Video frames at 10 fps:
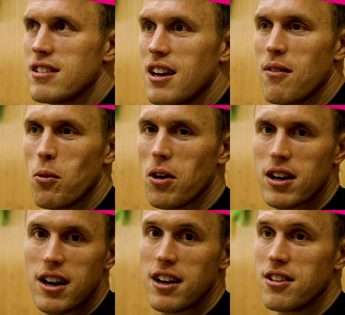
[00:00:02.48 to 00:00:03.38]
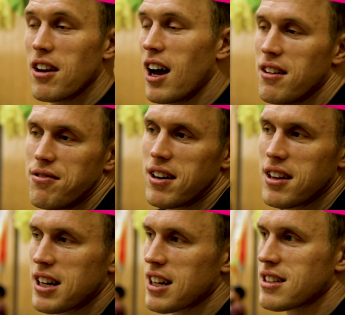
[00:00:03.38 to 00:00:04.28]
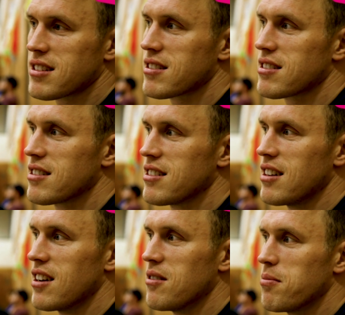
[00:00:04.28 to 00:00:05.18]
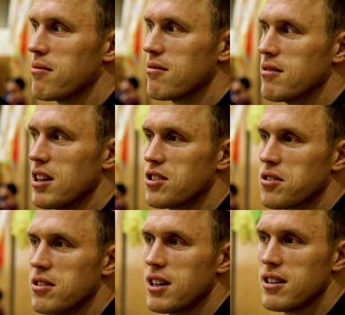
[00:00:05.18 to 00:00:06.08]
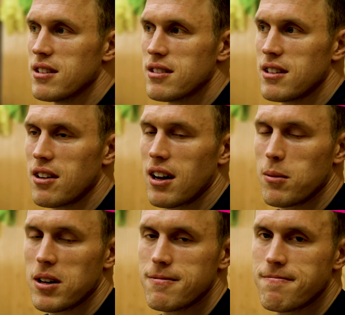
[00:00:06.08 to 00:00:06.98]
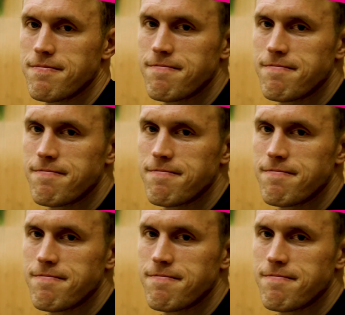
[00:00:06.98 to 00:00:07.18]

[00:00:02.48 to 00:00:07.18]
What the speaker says: you never work a day in your life, and I think that's, you know, really true here at ALBA.